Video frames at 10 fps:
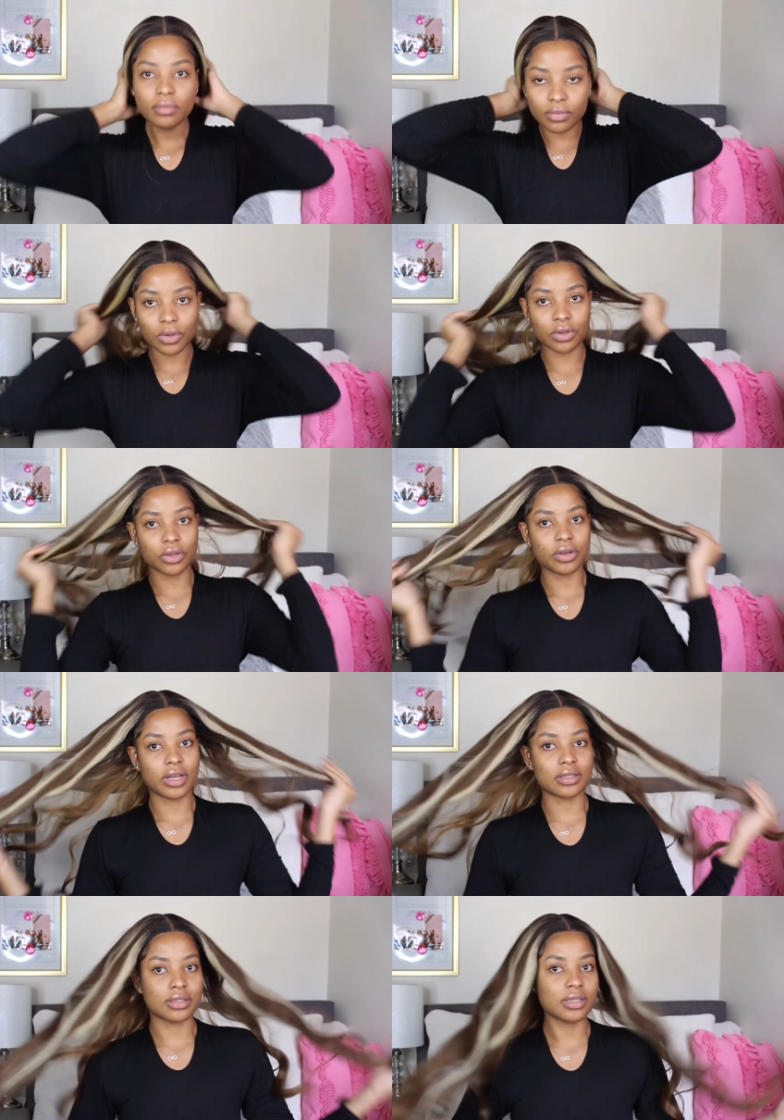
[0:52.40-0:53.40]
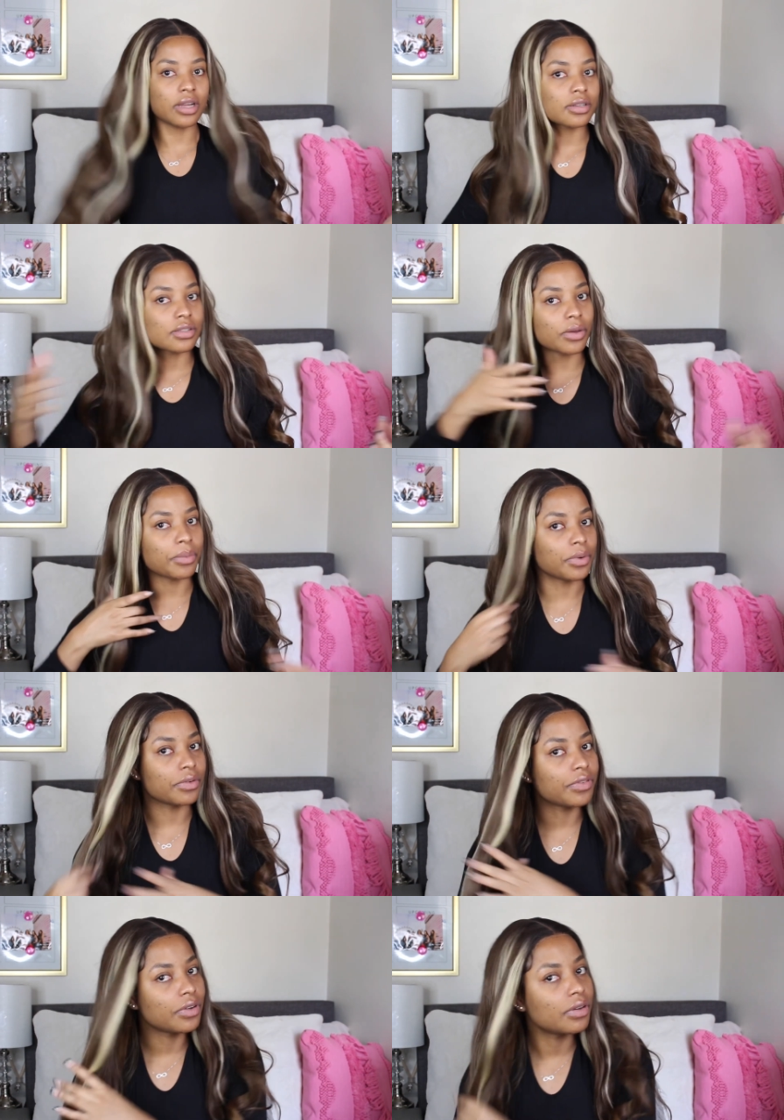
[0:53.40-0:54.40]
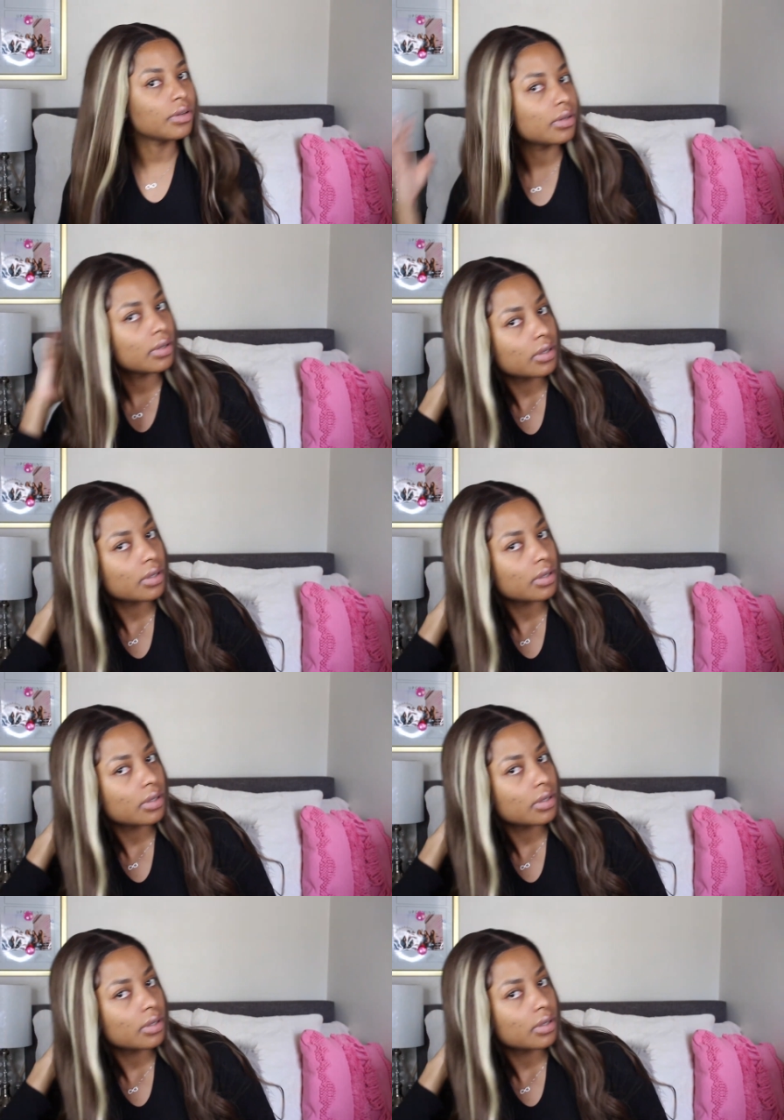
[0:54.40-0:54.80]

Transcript: No, you guys, this hair is so beautiful.